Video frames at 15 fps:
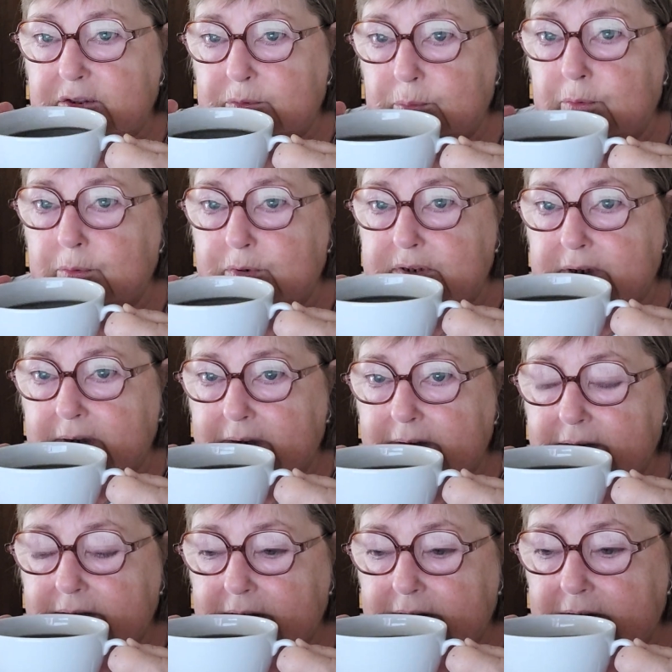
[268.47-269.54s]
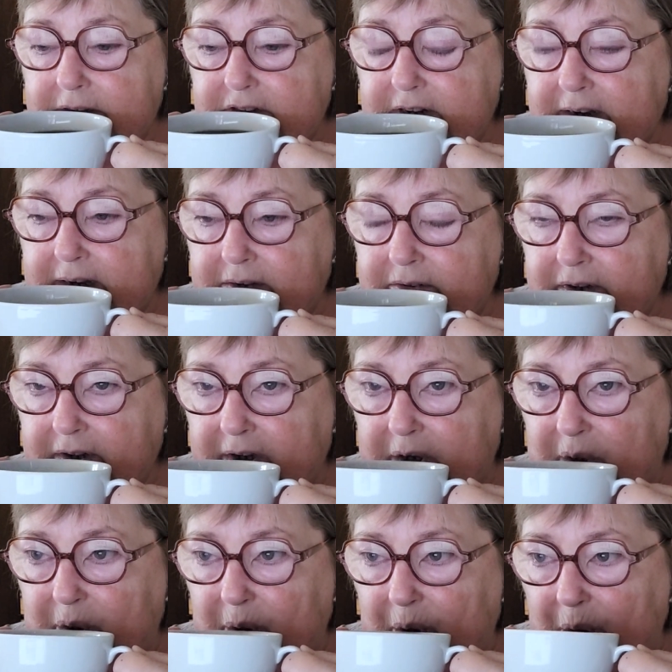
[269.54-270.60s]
the water that they're showering in.